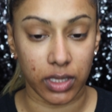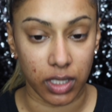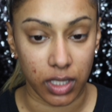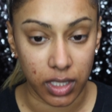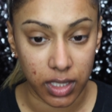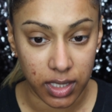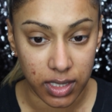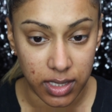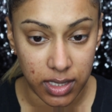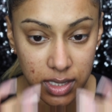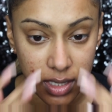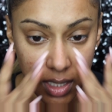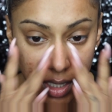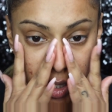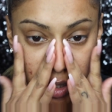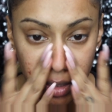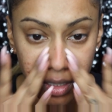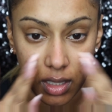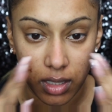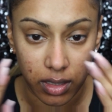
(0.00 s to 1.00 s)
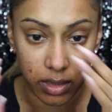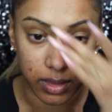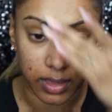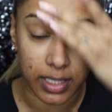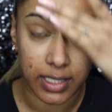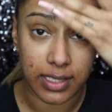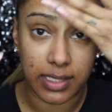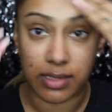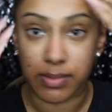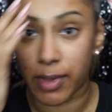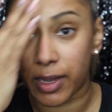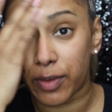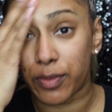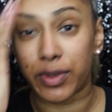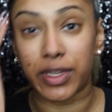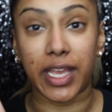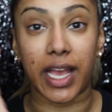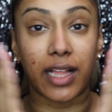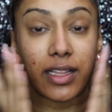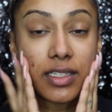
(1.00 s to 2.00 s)
looks, this is my
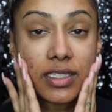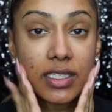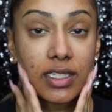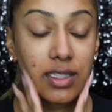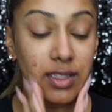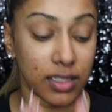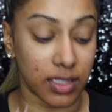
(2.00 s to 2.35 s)
reality.